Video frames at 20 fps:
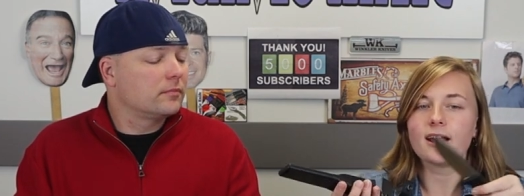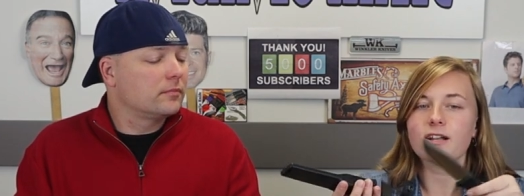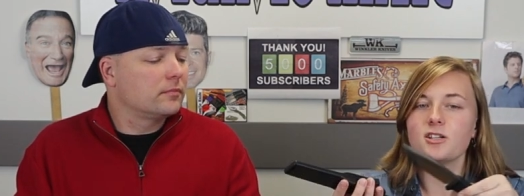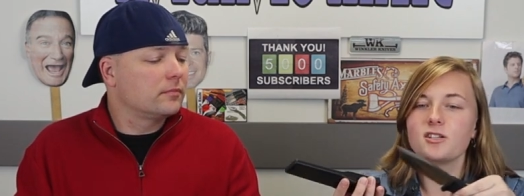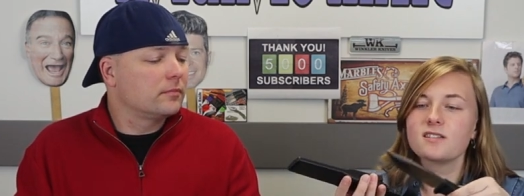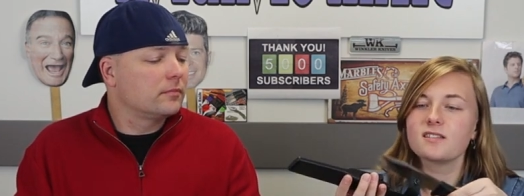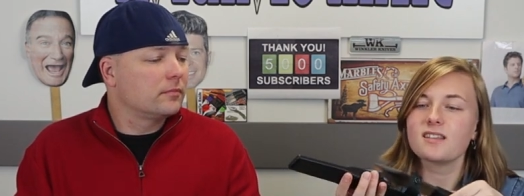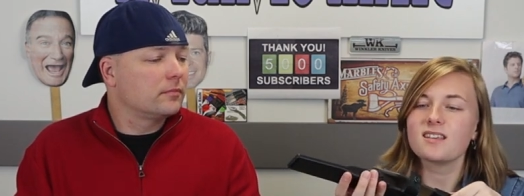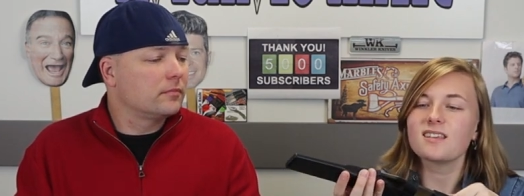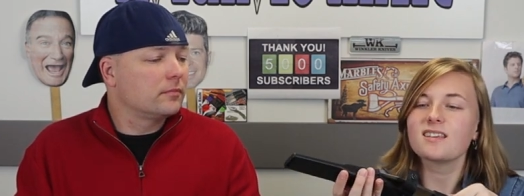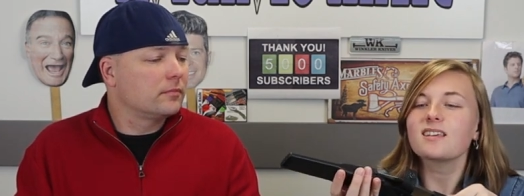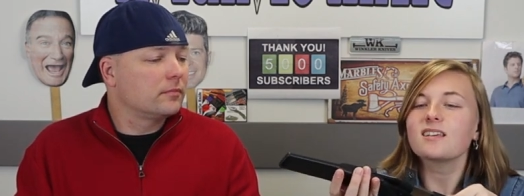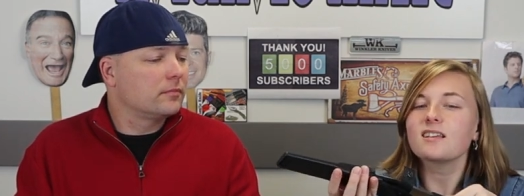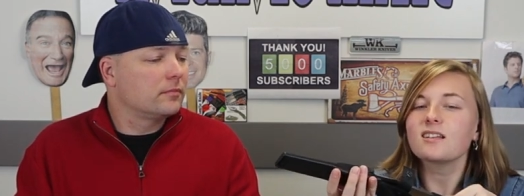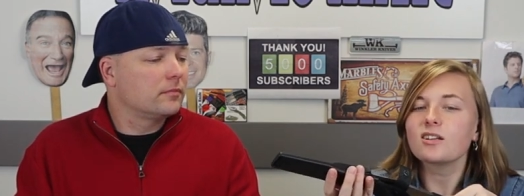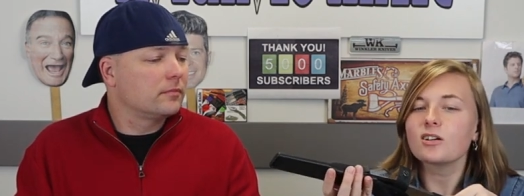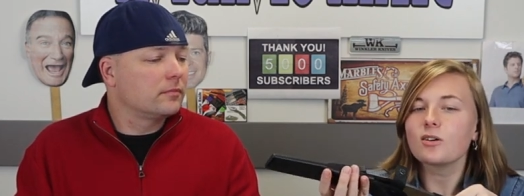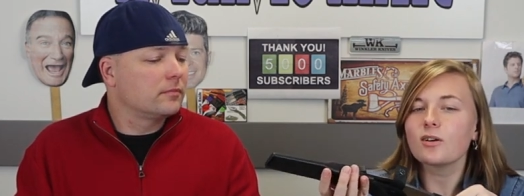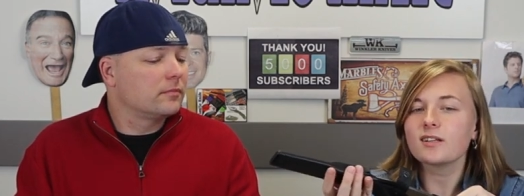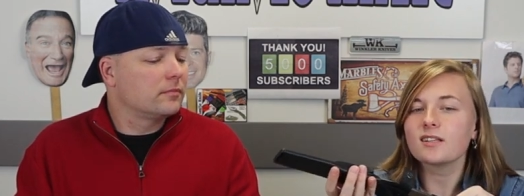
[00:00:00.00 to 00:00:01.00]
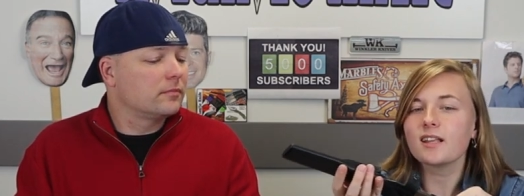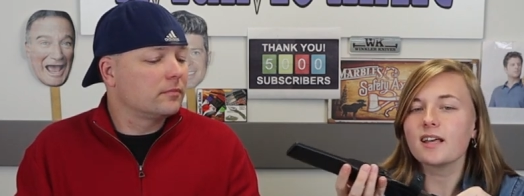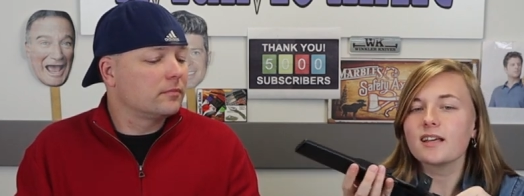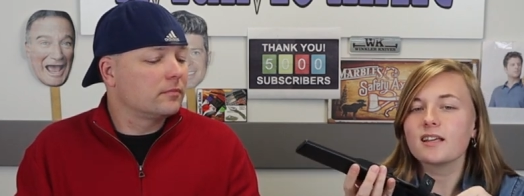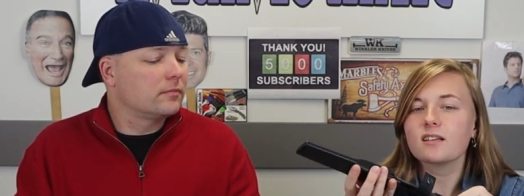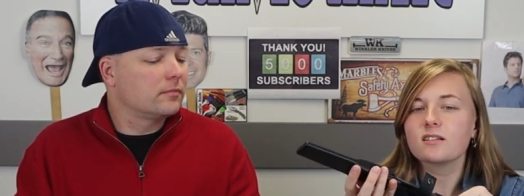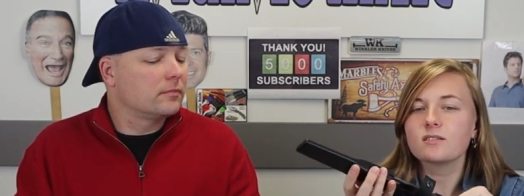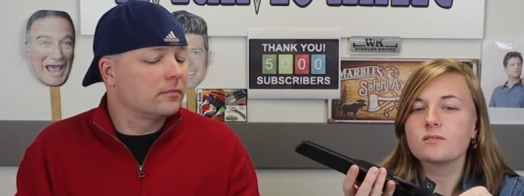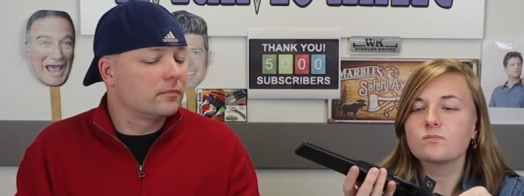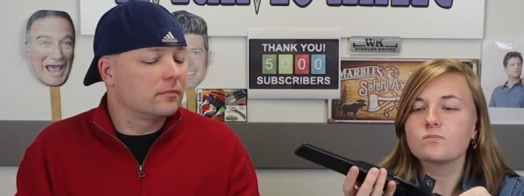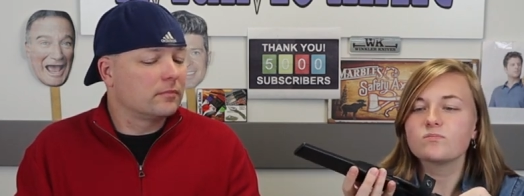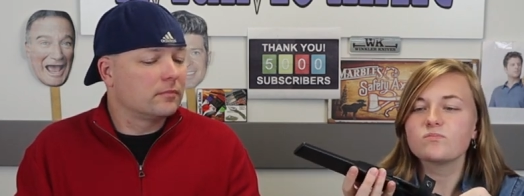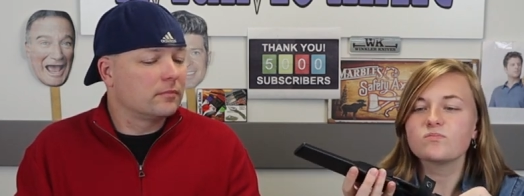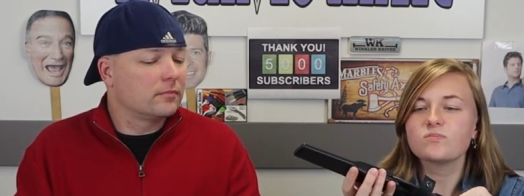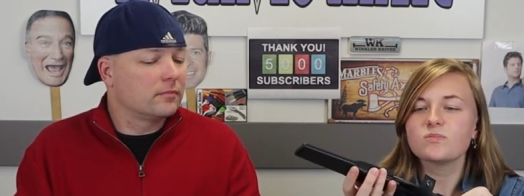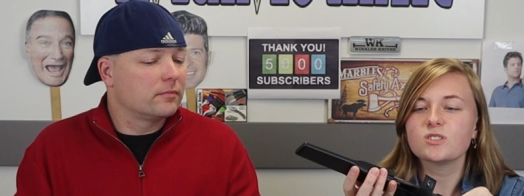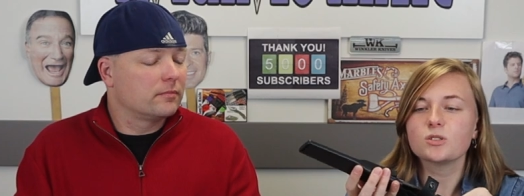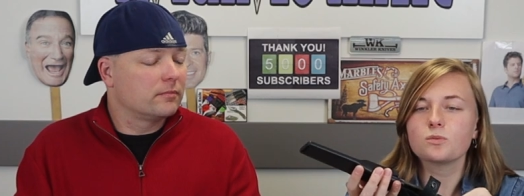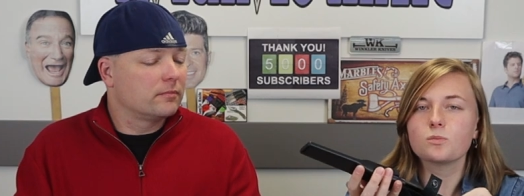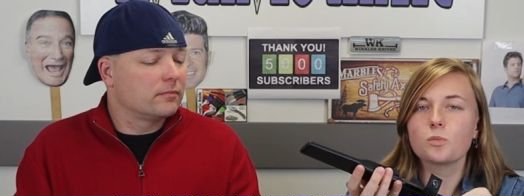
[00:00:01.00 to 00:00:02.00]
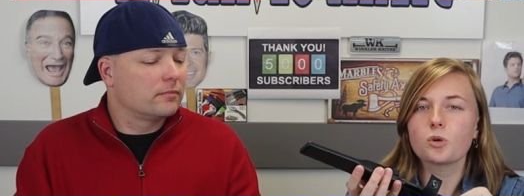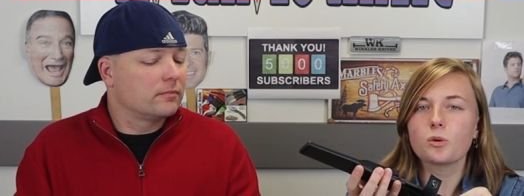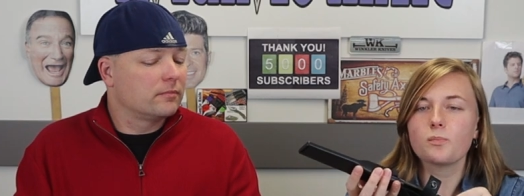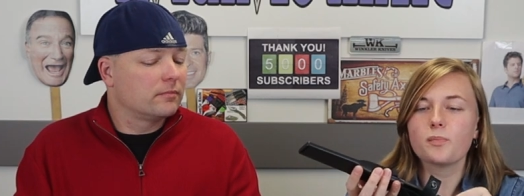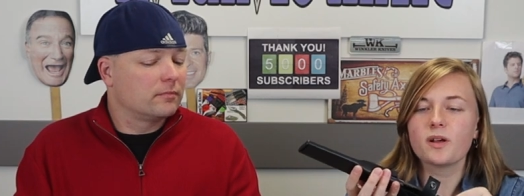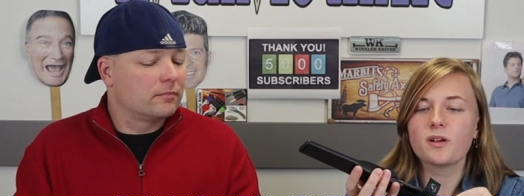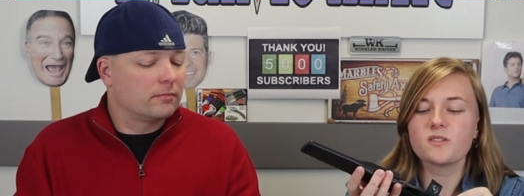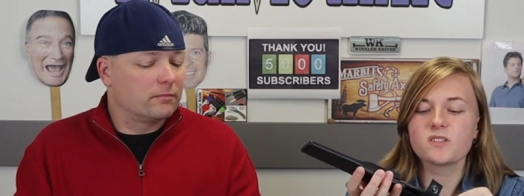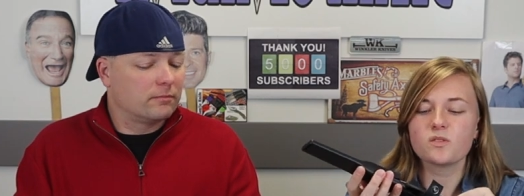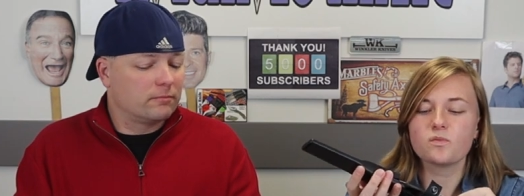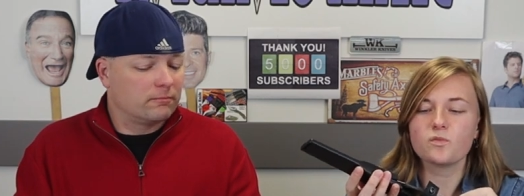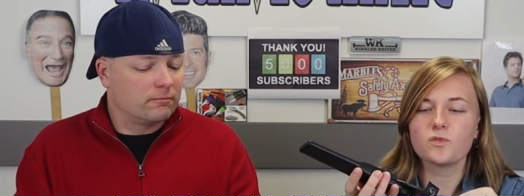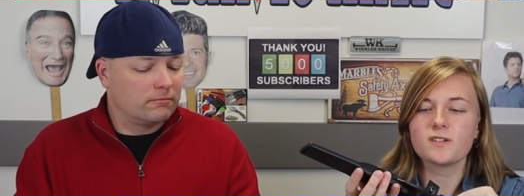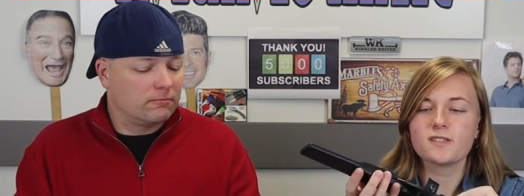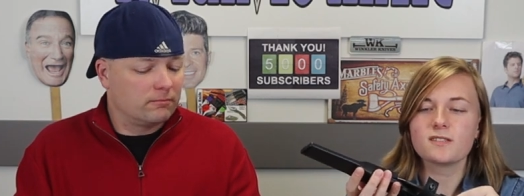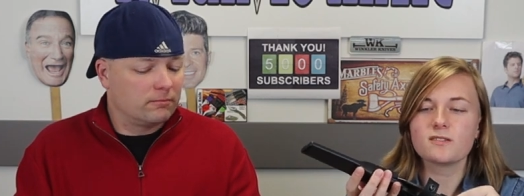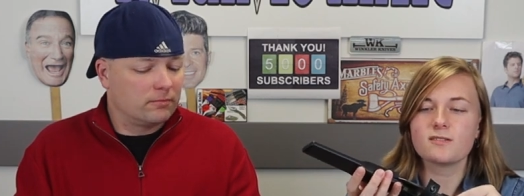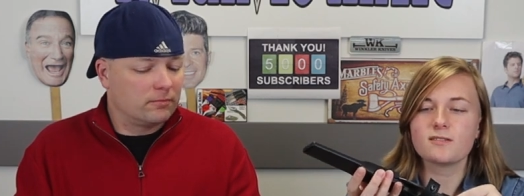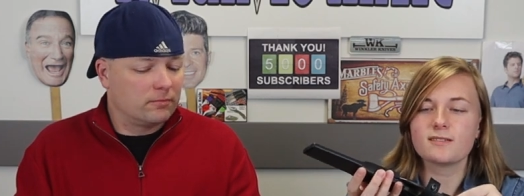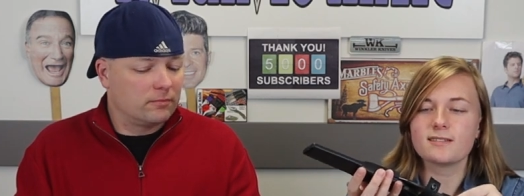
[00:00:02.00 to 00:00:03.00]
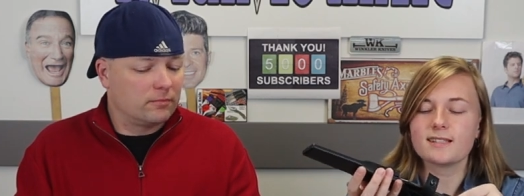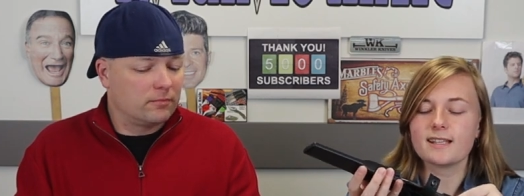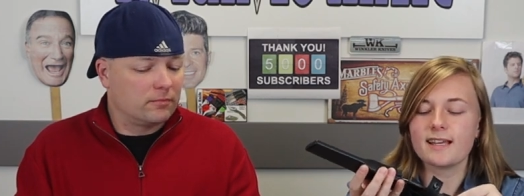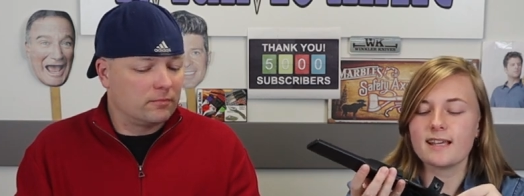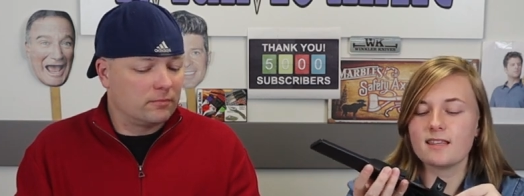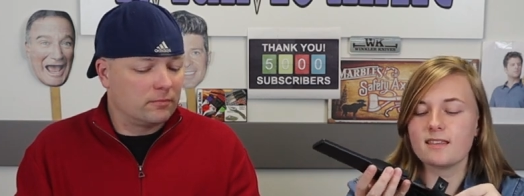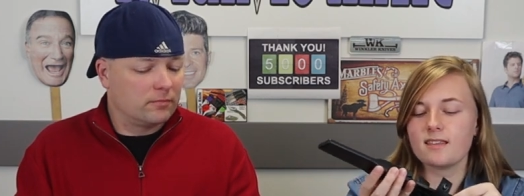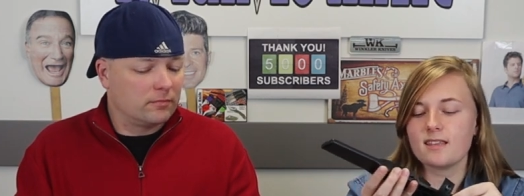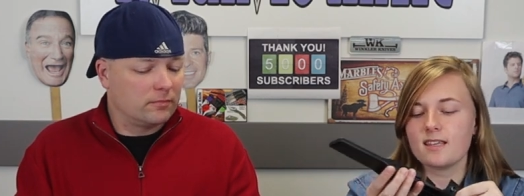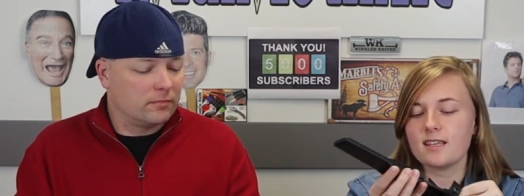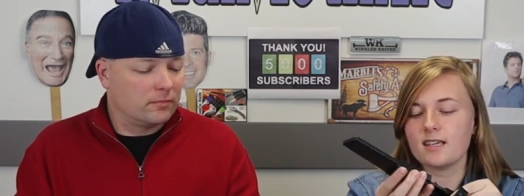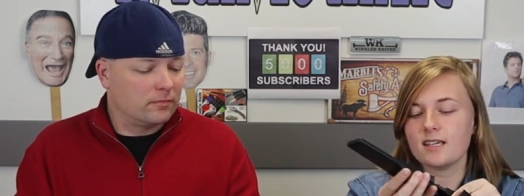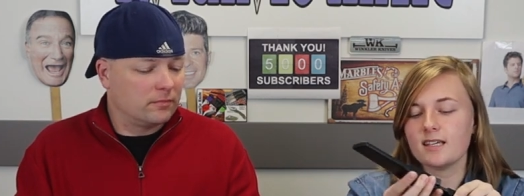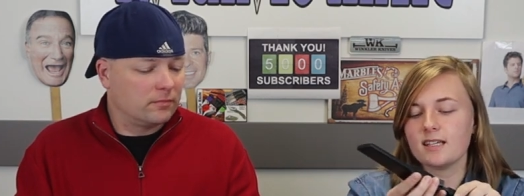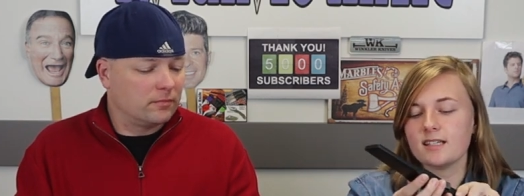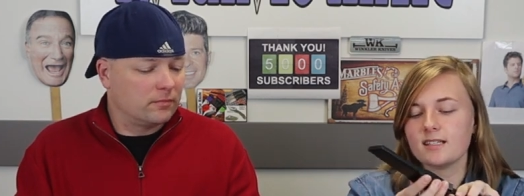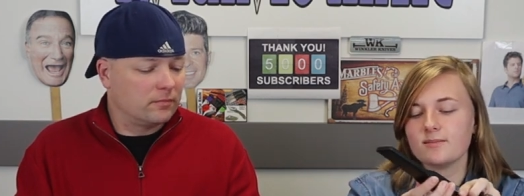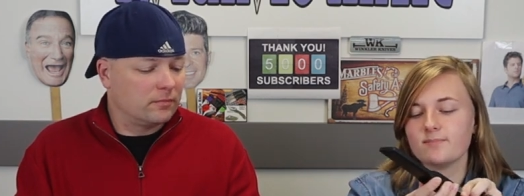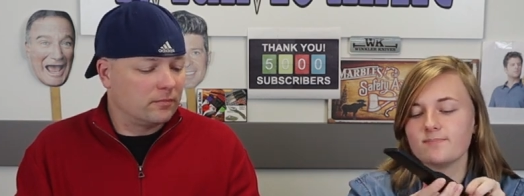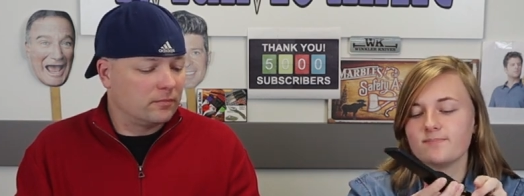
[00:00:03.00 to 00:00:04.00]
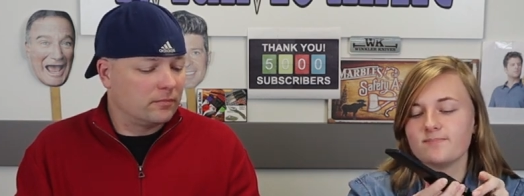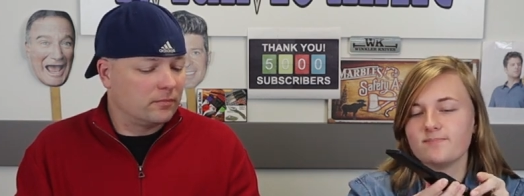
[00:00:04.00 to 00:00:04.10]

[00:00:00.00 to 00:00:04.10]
Speaker 1: I just think, you know, I'd like you know, more bells and whistles like the... Uh,